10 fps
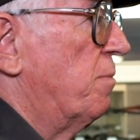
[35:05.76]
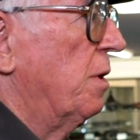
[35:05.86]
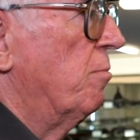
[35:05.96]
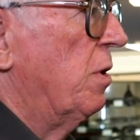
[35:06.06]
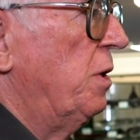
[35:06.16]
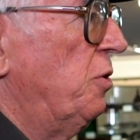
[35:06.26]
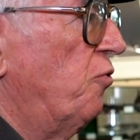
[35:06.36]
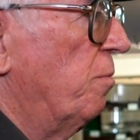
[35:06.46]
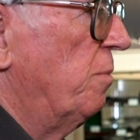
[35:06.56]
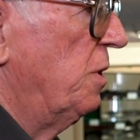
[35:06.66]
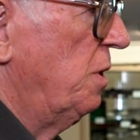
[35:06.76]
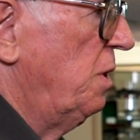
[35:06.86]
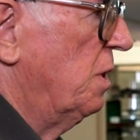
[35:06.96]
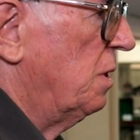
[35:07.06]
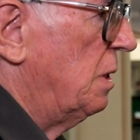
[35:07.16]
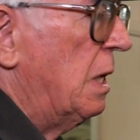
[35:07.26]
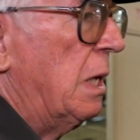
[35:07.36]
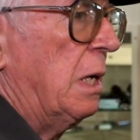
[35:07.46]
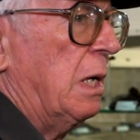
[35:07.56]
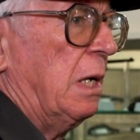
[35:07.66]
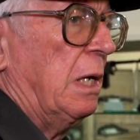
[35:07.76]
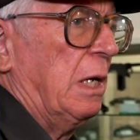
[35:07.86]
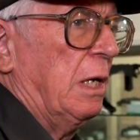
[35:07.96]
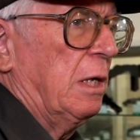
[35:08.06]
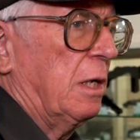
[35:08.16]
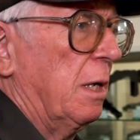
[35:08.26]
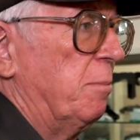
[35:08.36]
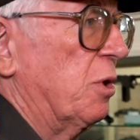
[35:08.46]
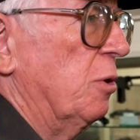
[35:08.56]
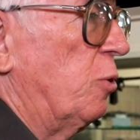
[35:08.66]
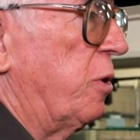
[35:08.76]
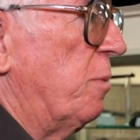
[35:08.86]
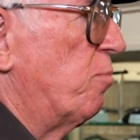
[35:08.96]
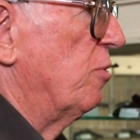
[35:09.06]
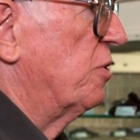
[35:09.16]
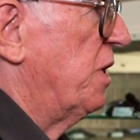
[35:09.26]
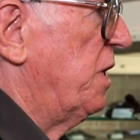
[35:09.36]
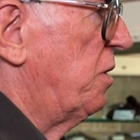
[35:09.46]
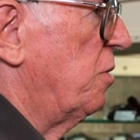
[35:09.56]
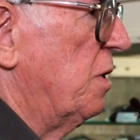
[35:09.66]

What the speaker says: they range from the absolutely prosaic to